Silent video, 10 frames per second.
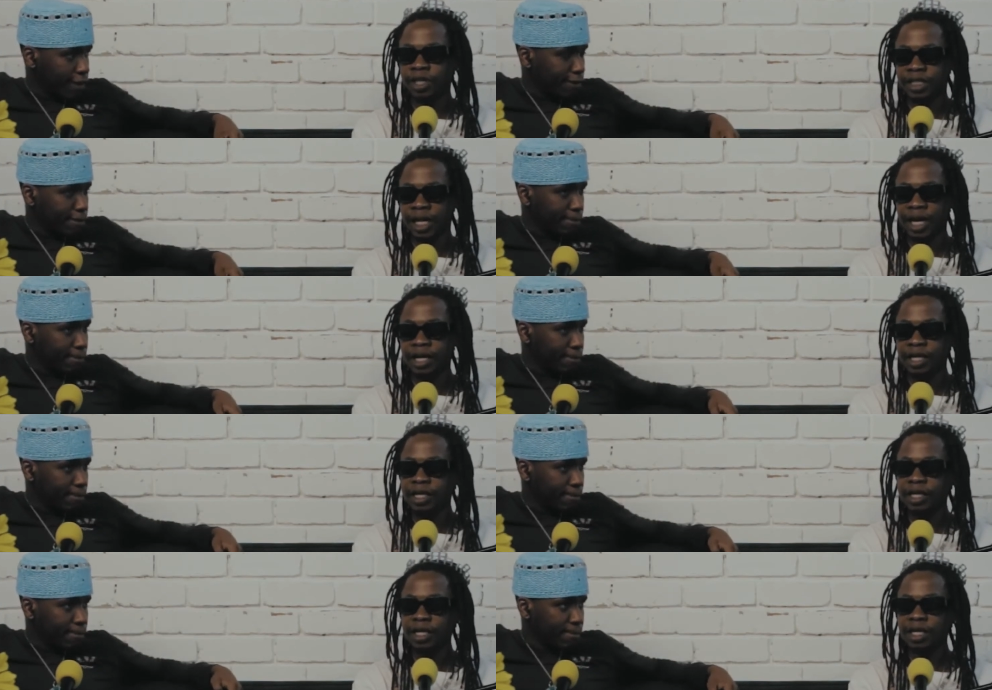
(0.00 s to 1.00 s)
Speaker 1: in a suit and
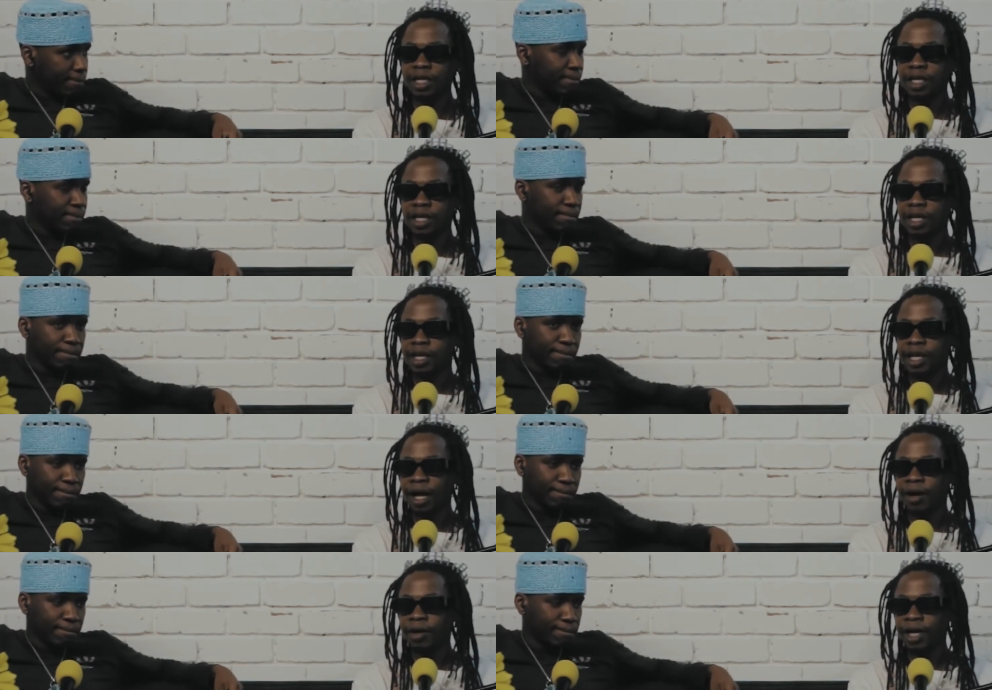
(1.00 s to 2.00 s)
tie.
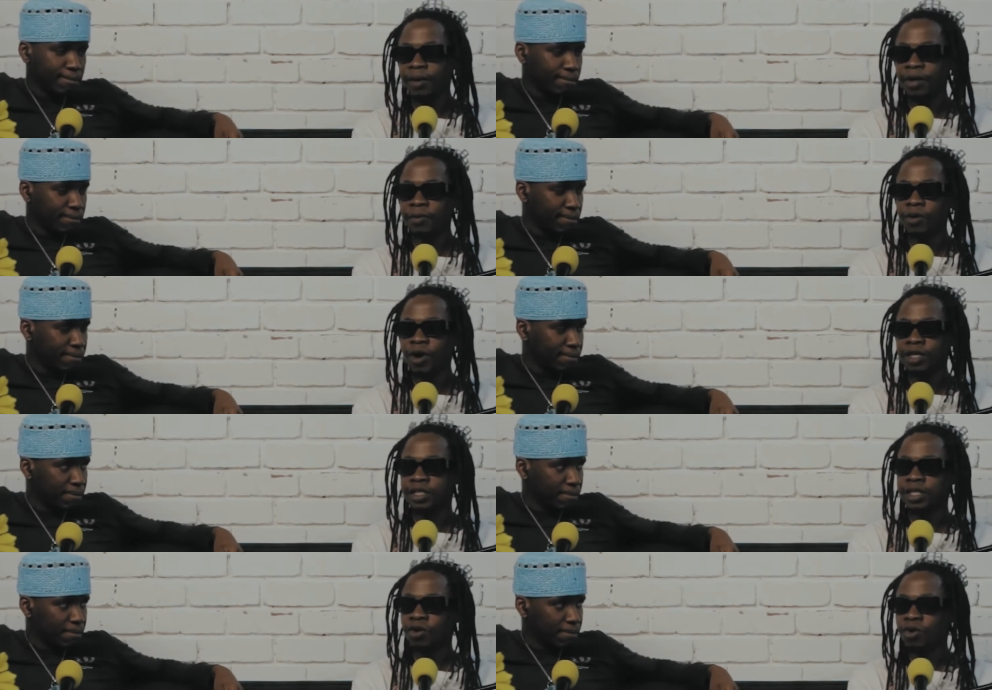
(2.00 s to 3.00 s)
Mm. Yeah, yeah,
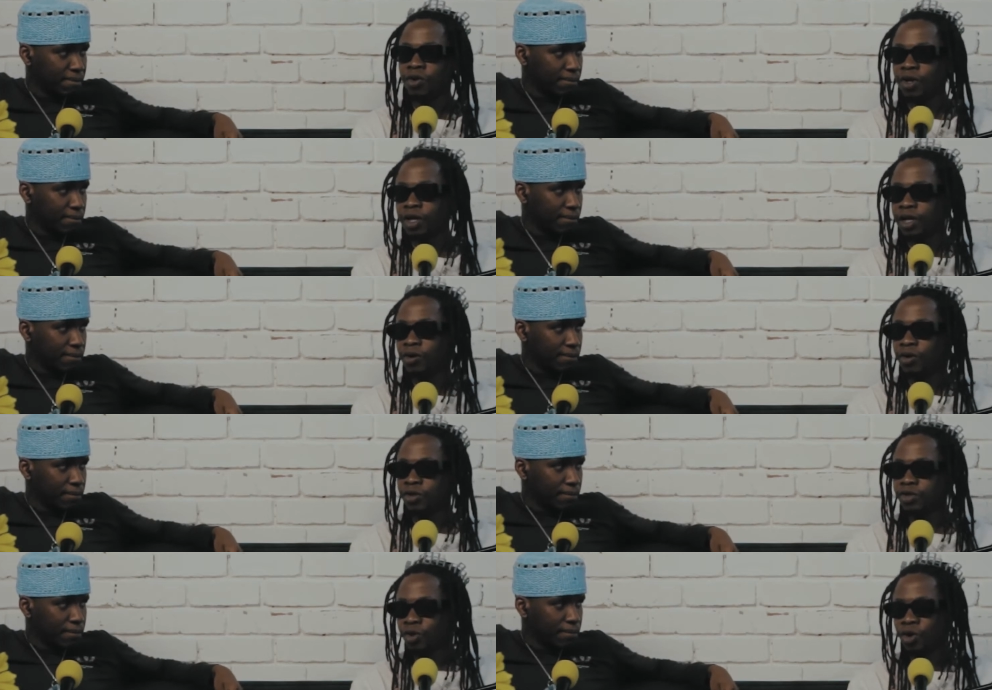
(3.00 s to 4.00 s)
maybe once a
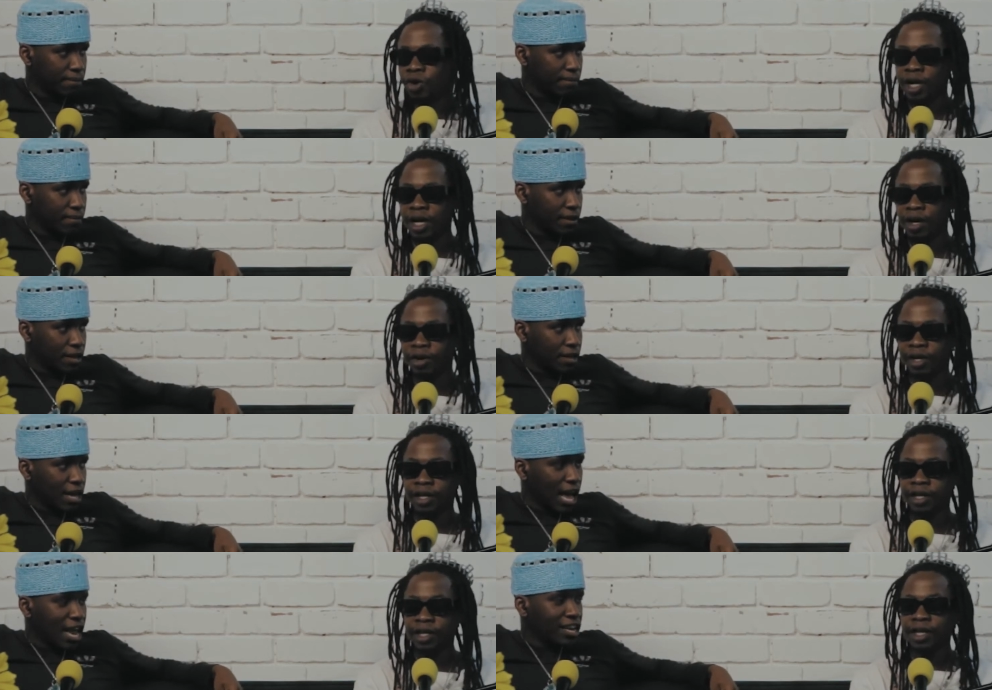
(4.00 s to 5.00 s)
gilo
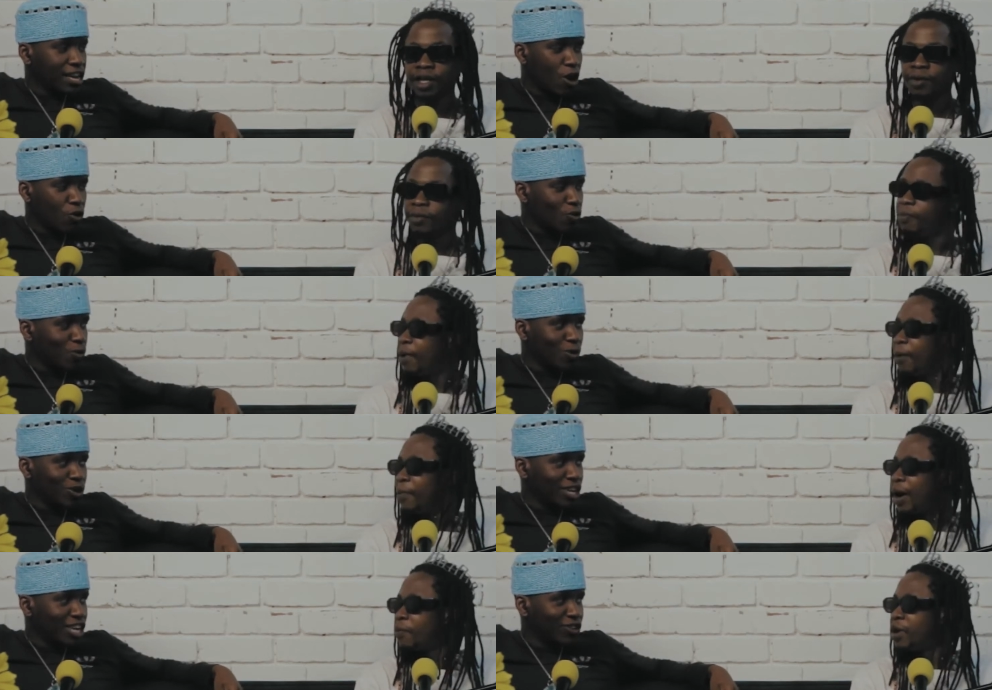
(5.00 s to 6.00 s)
stroya or
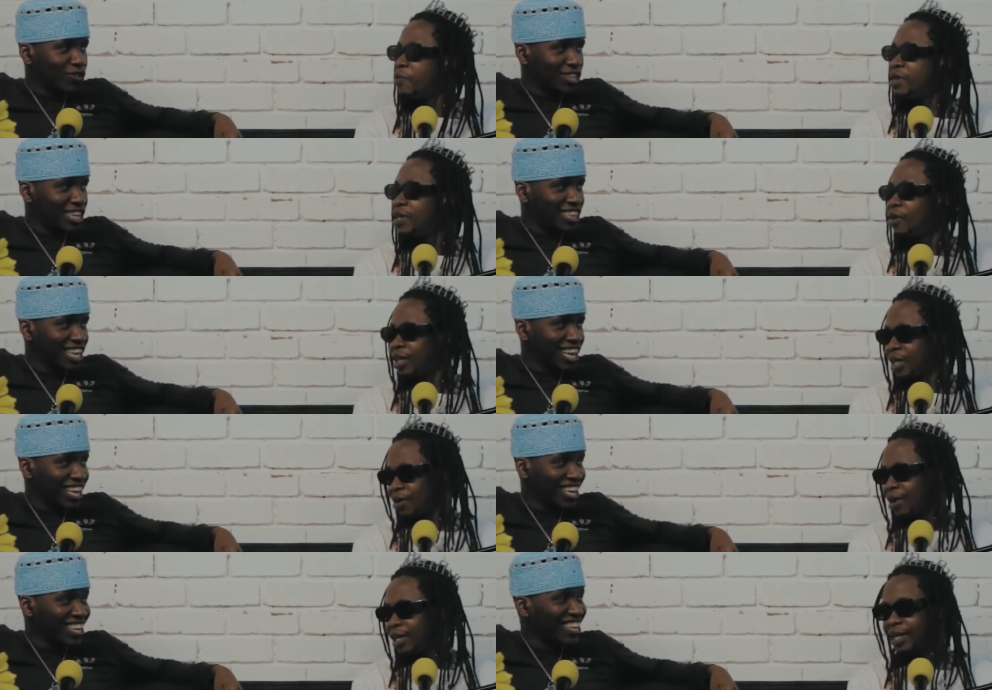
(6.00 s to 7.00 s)
a bang,
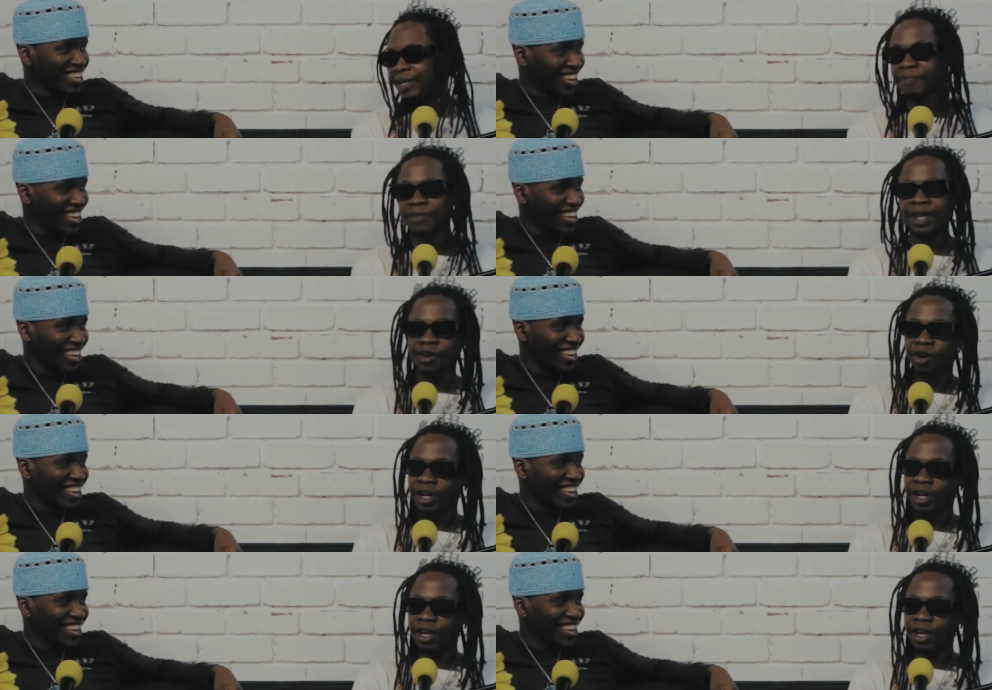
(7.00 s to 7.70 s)
bang, eh,